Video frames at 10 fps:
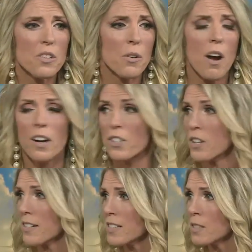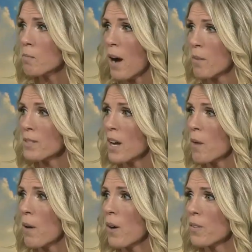to are just as bummed
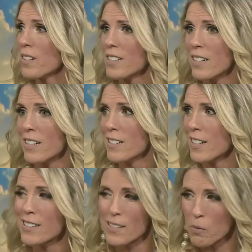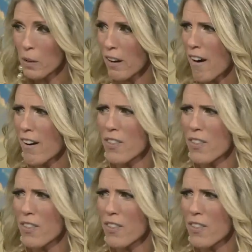about the statistics as we are.